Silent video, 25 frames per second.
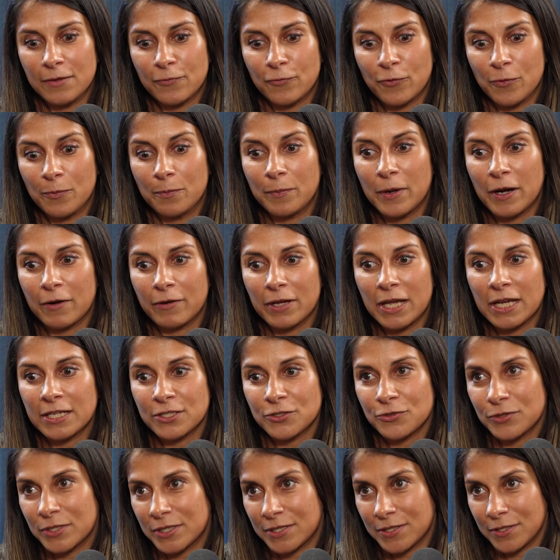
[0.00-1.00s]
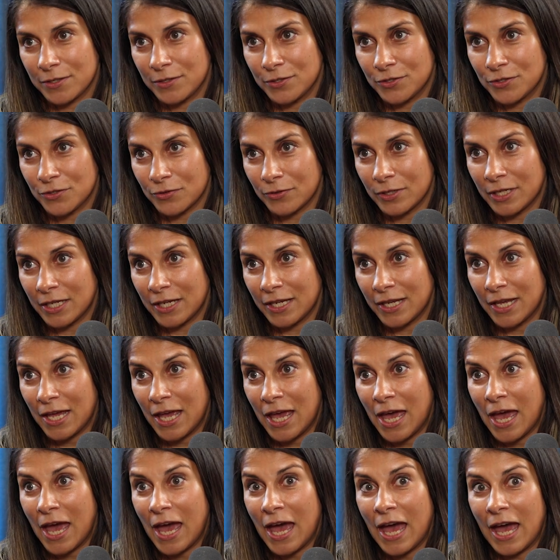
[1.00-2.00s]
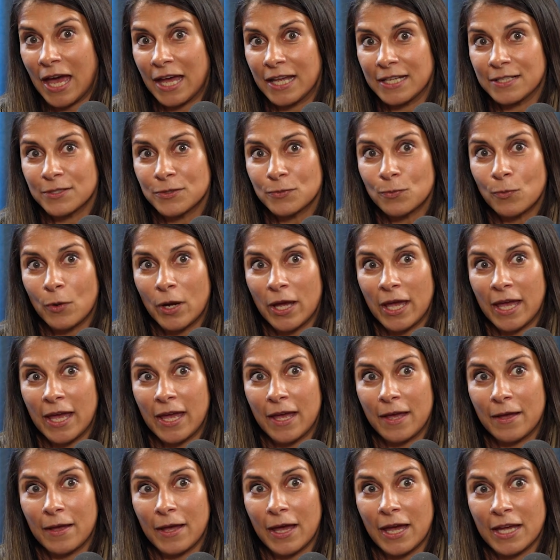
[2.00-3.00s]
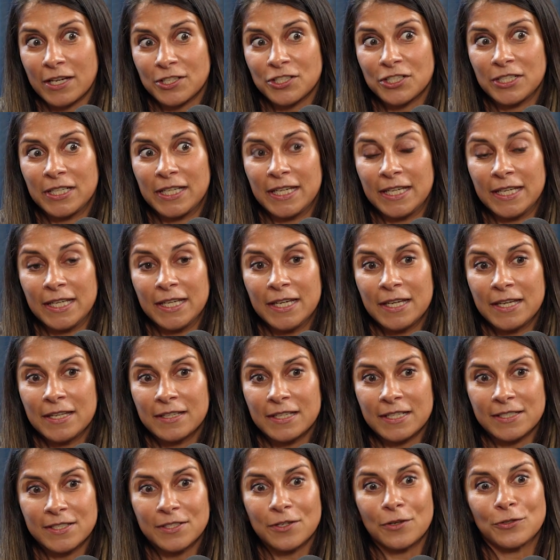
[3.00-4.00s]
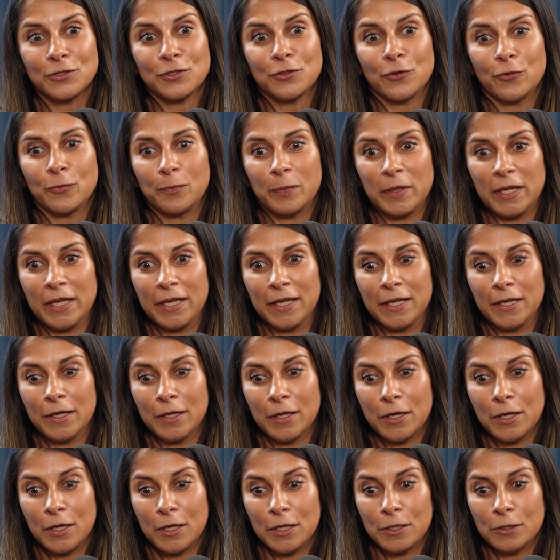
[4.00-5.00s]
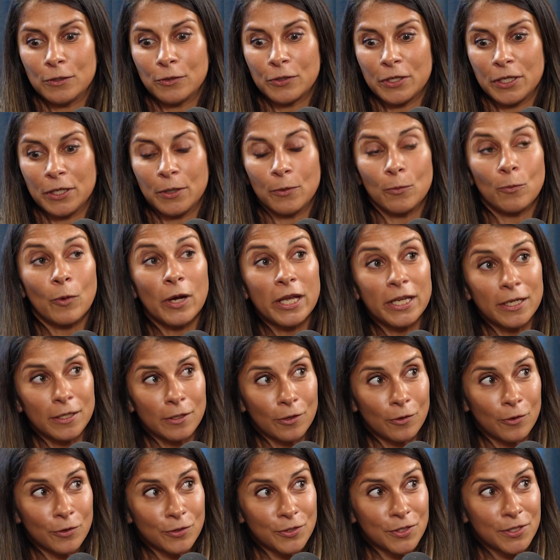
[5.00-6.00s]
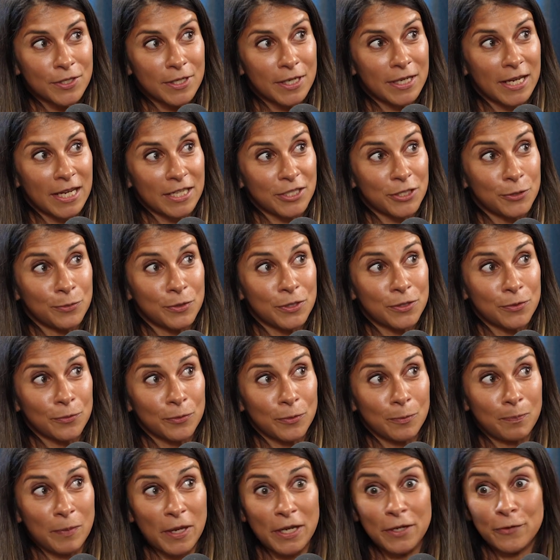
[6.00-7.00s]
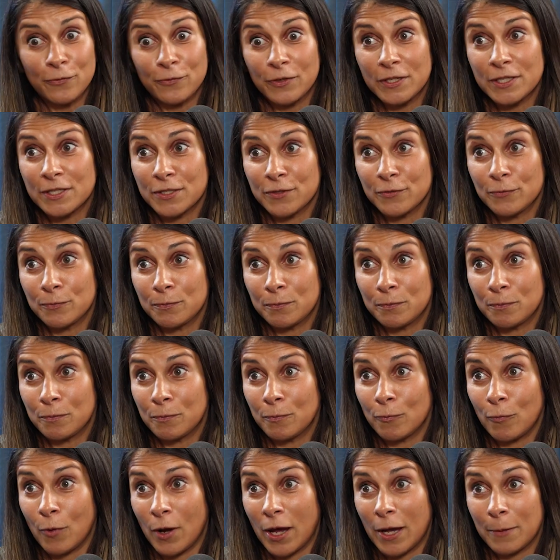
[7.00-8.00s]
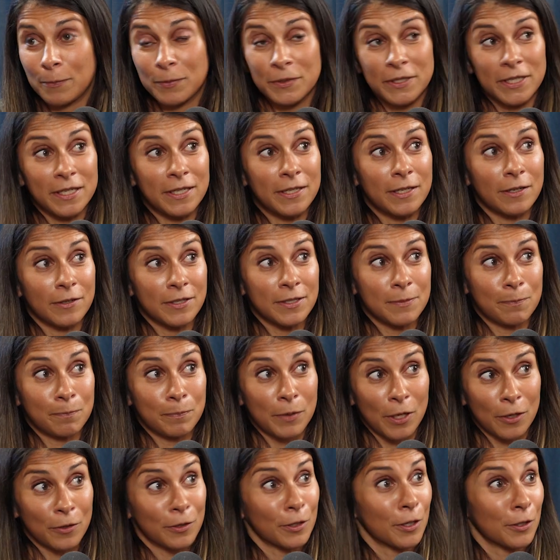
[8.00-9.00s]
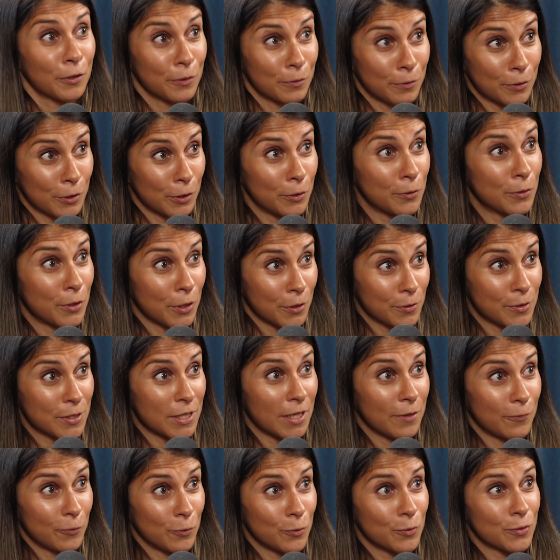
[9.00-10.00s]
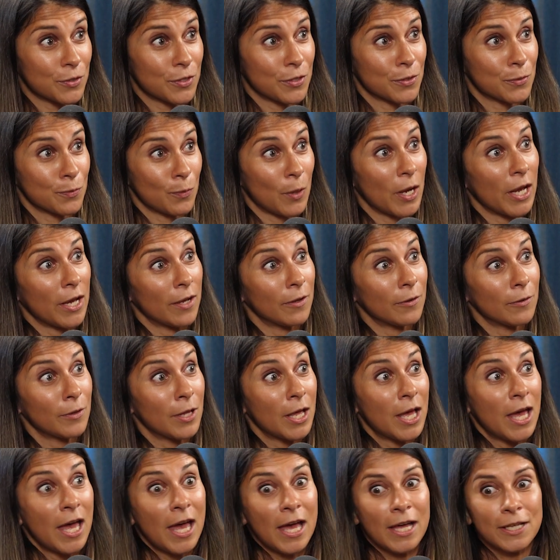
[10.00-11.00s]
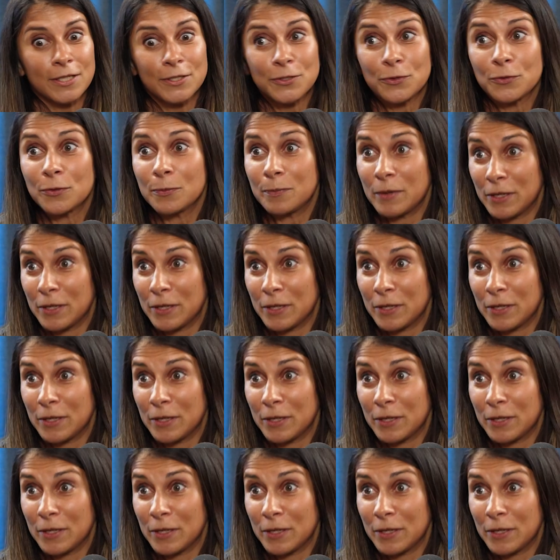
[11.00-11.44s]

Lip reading: from bariatric surgery, and where actually that started off being looking at weight loss, and actually we saw the benefits of what happened in blood glucose levels as well, and saw the